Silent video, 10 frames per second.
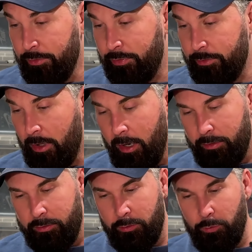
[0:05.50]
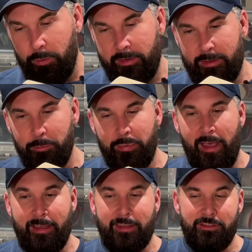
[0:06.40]
start with the
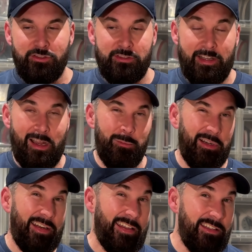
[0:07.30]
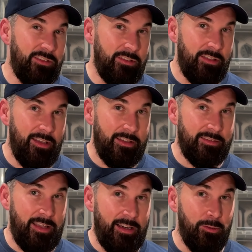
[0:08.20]
package that I'm least
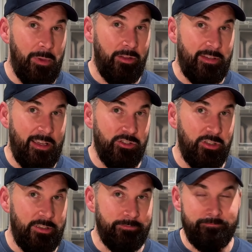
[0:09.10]
excited about actually.